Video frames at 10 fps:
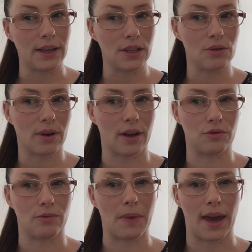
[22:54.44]
to
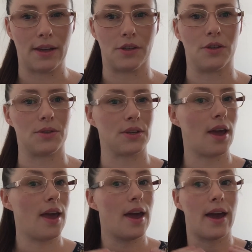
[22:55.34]
100 pages,
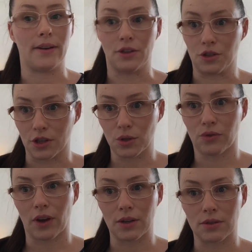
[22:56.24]
and it just
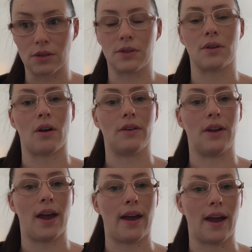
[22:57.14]
focuses on
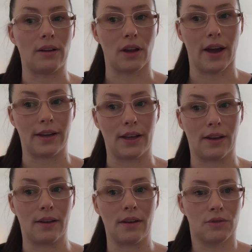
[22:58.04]

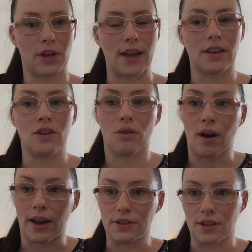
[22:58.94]
outlining, taking your
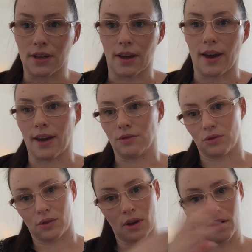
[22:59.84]
idea
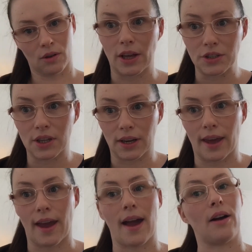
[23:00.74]
and fleshing it
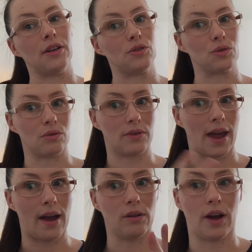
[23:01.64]
out into an
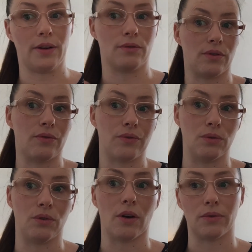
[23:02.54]
outline a
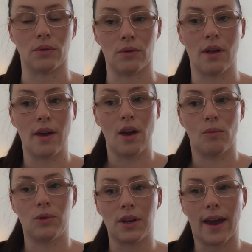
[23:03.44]
full novel.
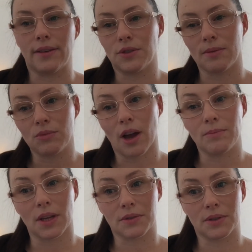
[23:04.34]
And sometimes
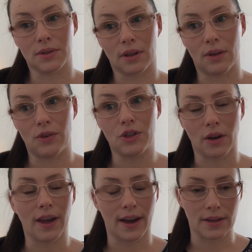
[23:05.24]
that's, if you don't
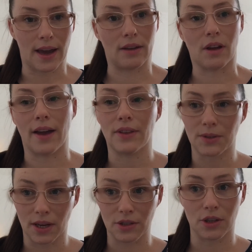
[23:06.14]
know how to outline,
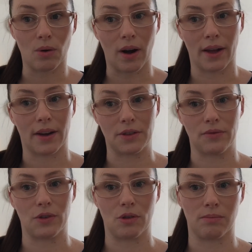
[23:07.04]
that's actually quite a
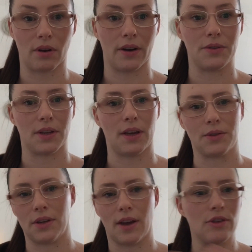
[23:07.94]
difficult process,
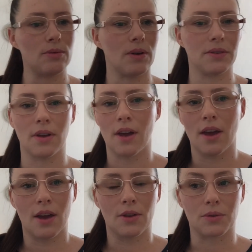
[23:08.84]
and everyone
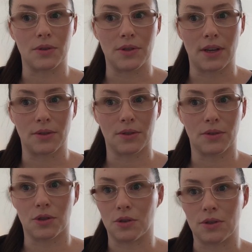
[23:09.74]
sort of says
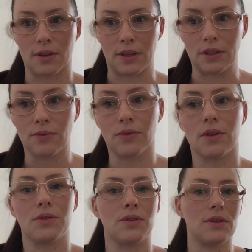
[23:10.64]
to do something
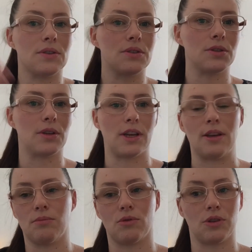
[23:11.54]
different. So this is just an
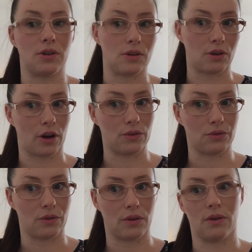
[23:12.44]
ebook you can go
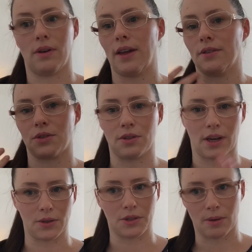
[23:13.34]
through, and it's just
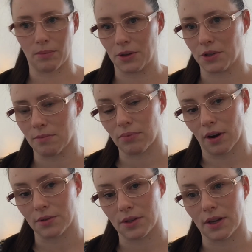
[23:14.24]
like a step-by-step
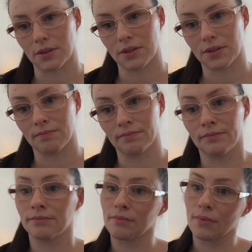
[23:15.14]
process.
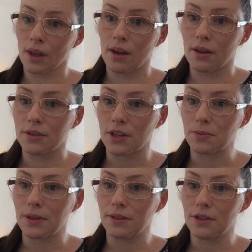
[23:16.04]
So that's
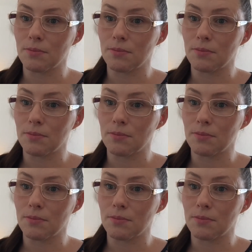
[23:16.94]
what I did this